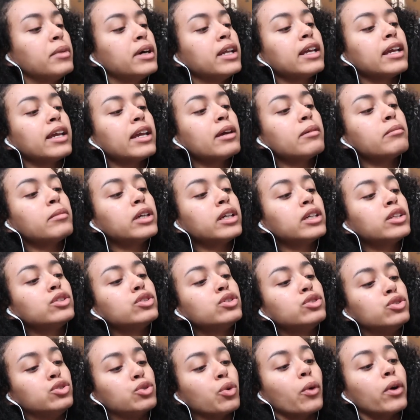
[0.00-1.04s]
But I am
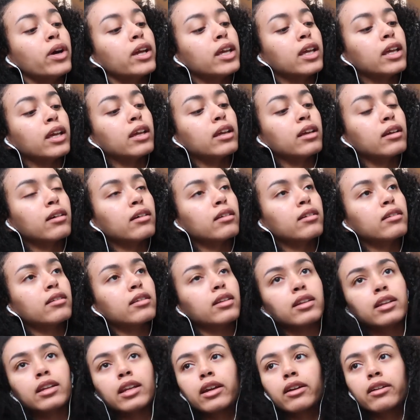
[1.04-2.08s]
enjoying
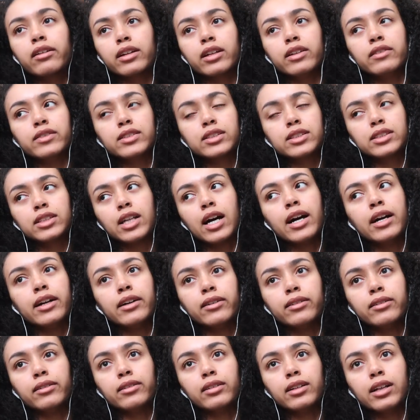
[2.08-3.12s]
the narrative
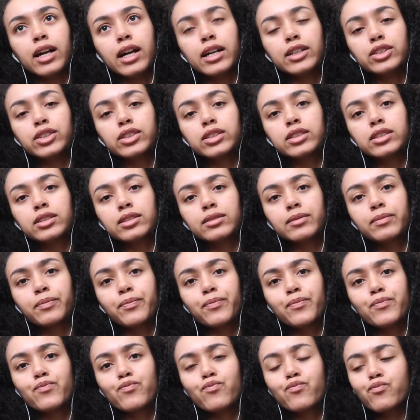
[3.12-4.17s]
style. I
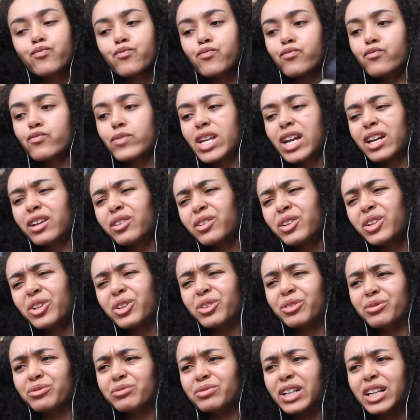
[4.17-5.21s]
don't
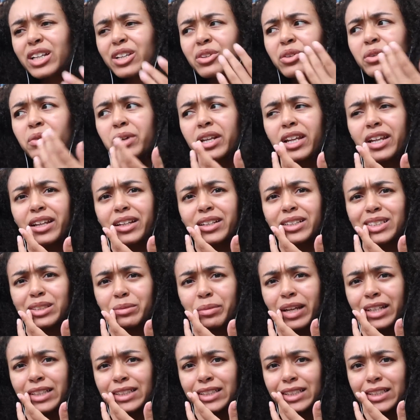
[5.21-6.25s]
know what I
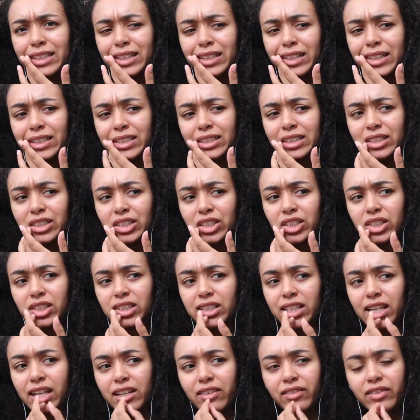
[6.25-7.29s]
expected. I guess it's
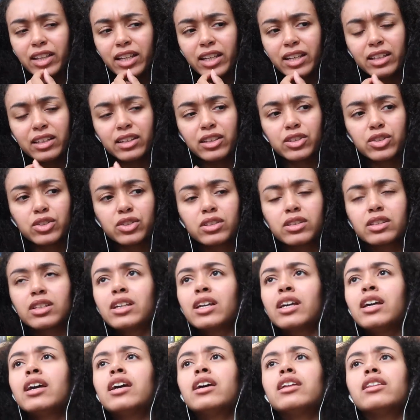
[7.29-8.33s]
just kind of like
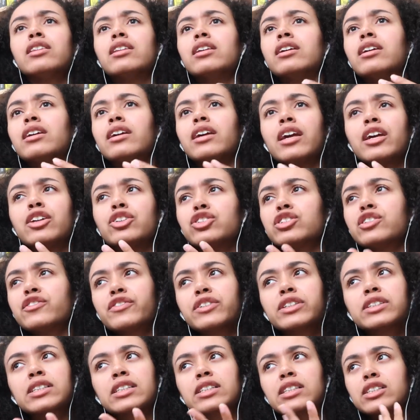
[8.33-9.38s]
it just
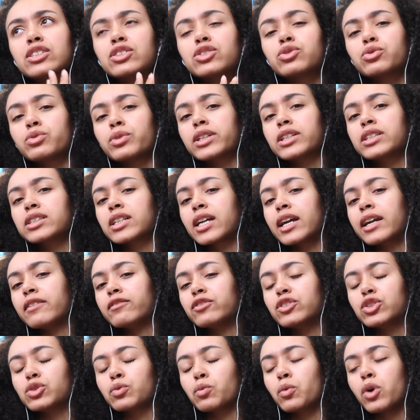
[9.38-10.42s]
feels like the story's kind
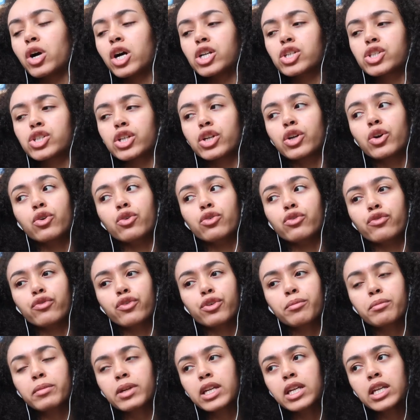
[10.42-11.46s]
of just washing
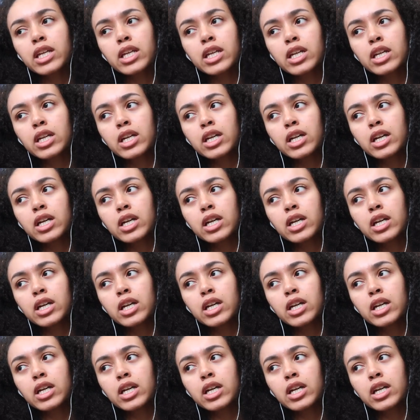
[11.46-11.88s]
over me,